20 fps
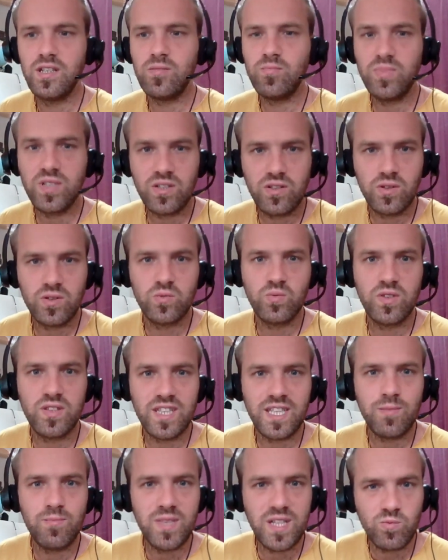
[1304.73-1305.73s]
because what
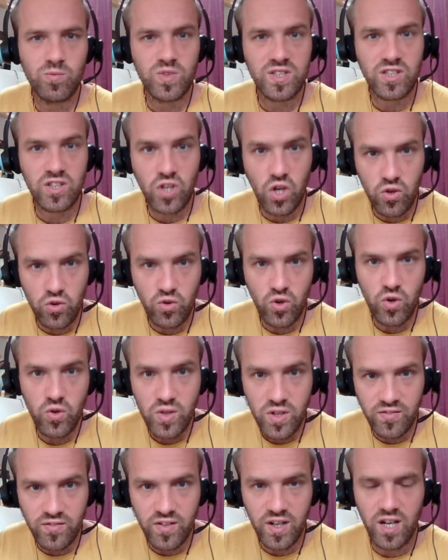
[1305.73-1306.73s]
they mean with
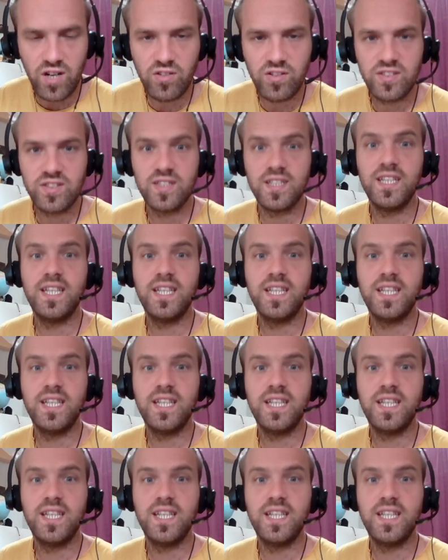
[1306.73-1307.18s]
coronavirus